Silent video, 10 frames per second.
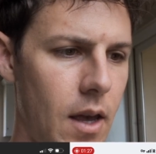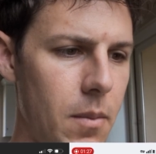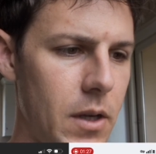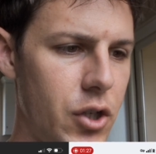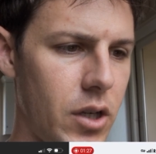
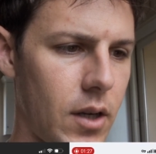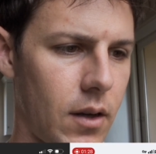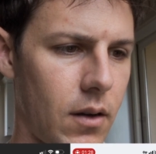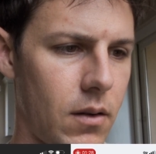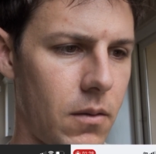
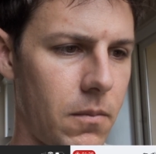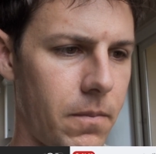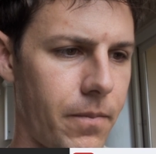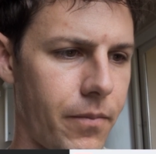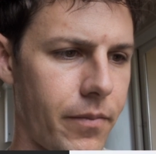Imaging.
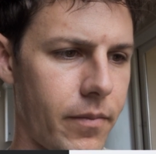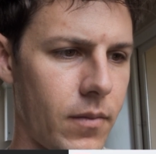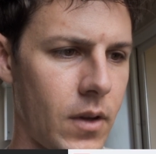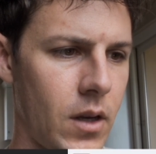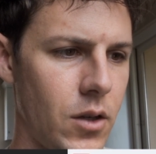
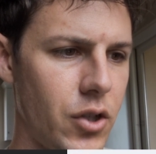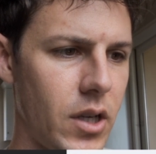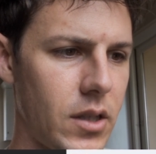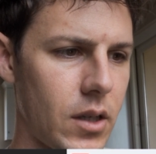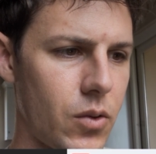
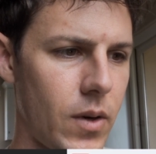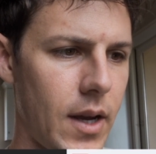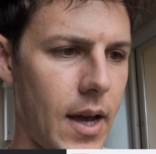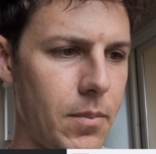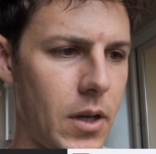Chest
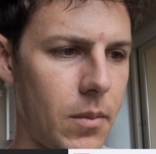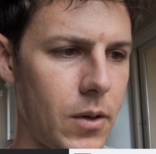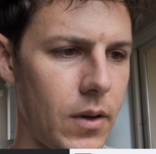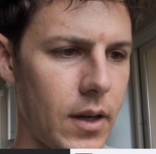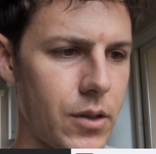x-ray,
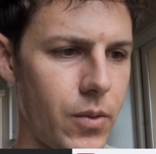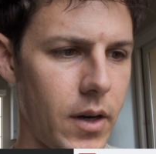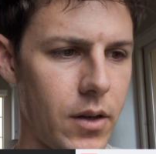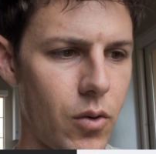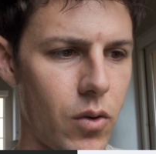abdominal
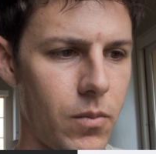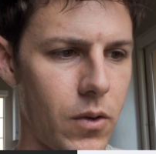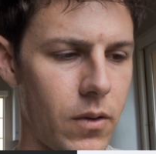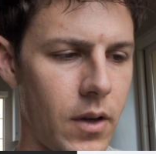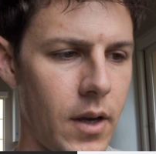x-ray,
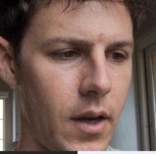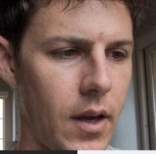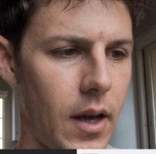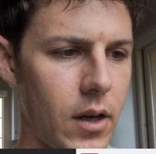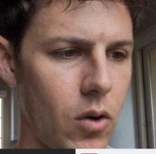normal.
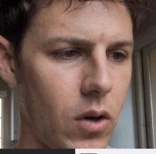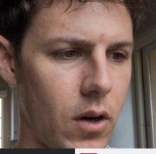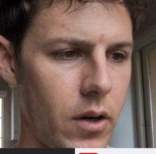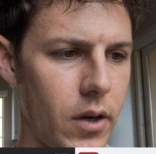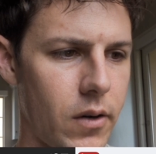
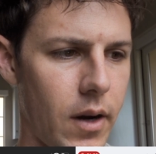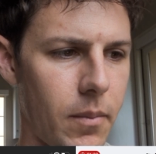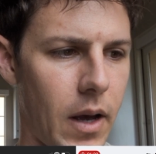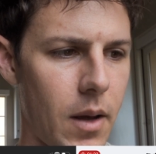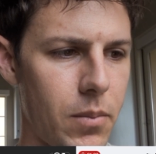
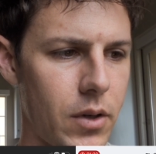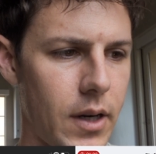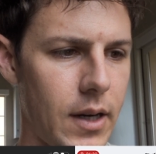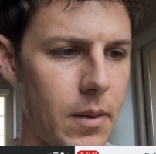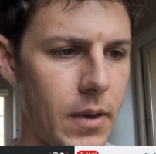Echocardiogram,
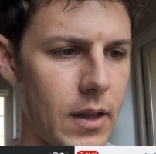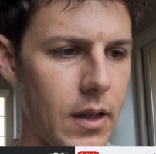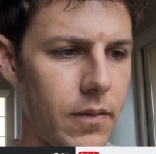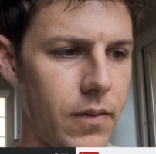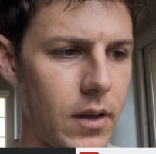hyperdynamic
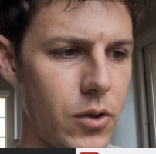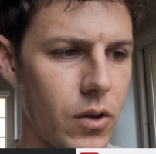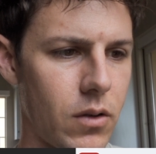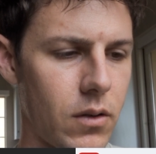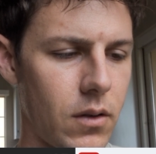left
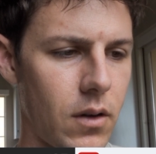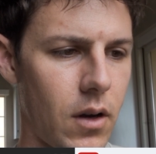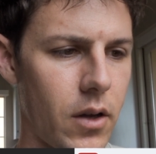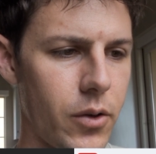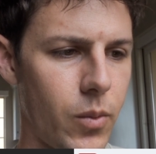ventricle,
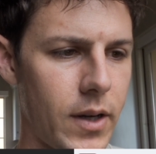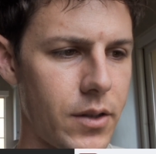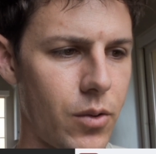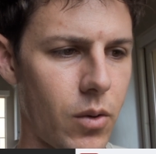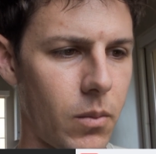
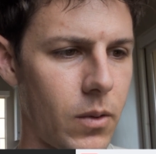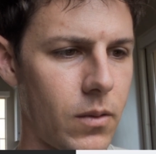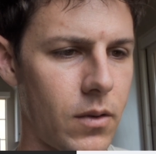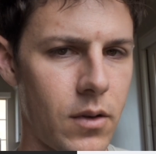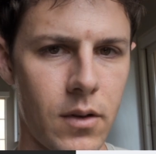otherwise
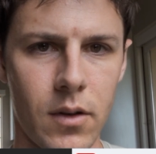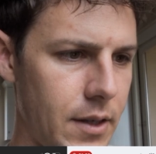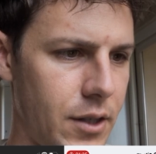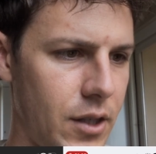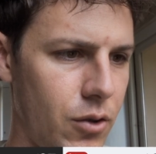normal.
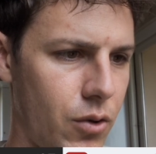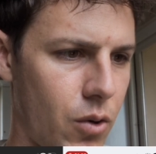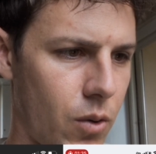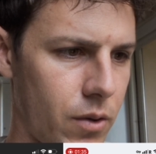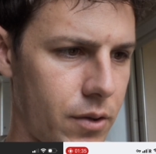ICU
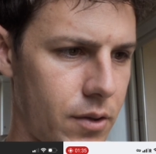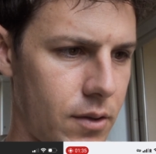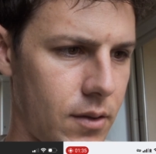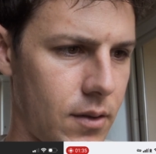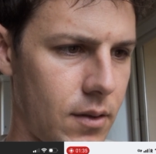course.